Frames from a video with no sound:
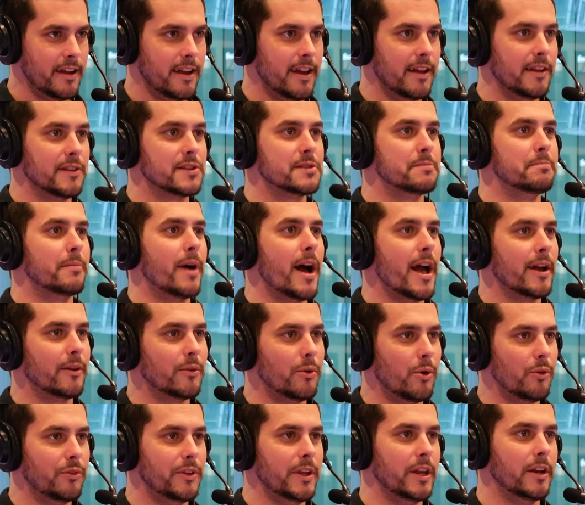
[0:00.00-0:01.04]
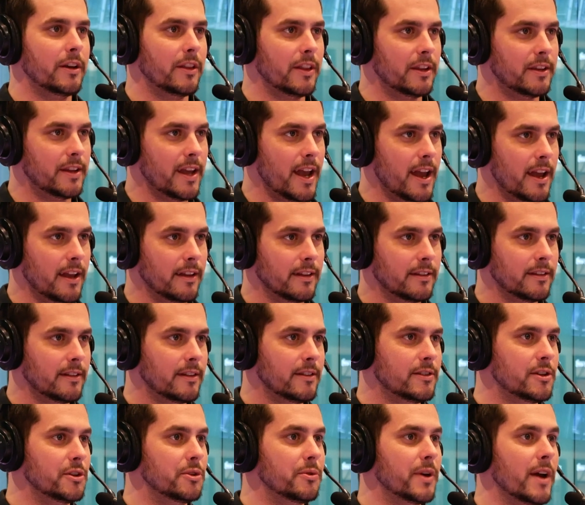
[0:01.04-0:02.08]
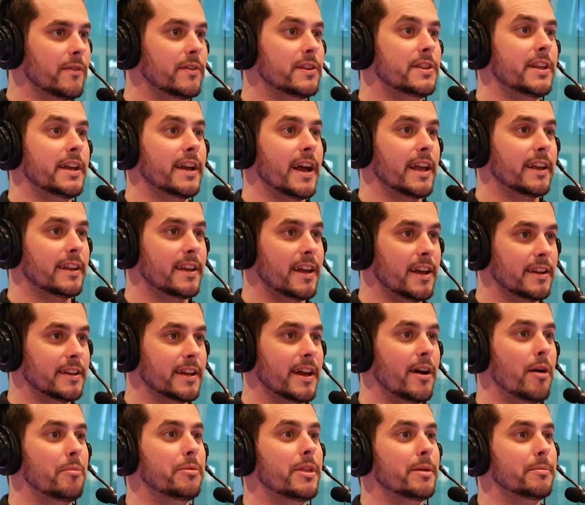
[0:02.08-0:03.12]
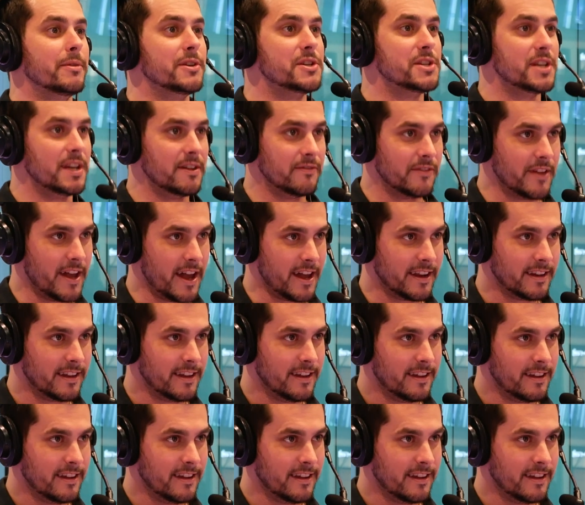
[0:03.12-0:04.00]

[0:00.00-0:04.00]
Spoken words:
And it's my goal at the end of the day to do everything I can to help them achieve that.